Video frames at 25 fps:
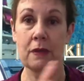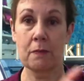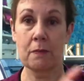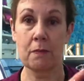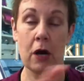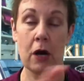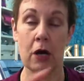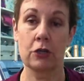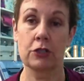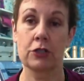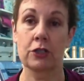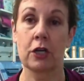
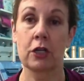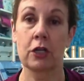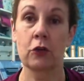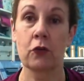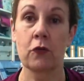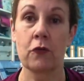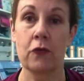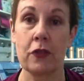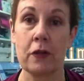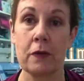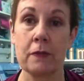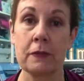marks all
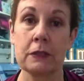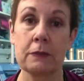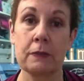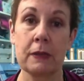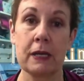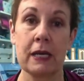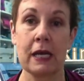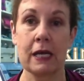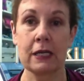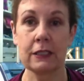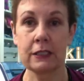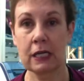over them, is
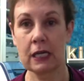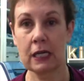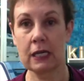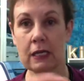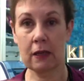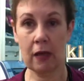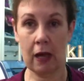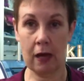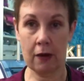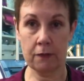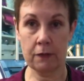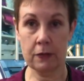because I,
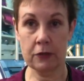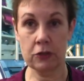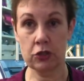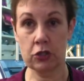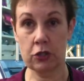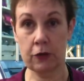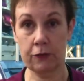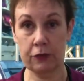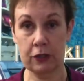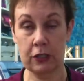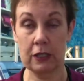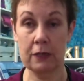I've been
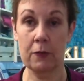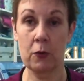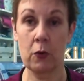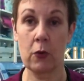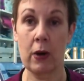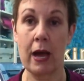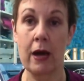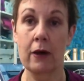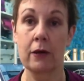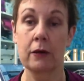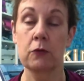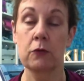shifting them
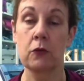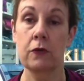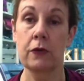around and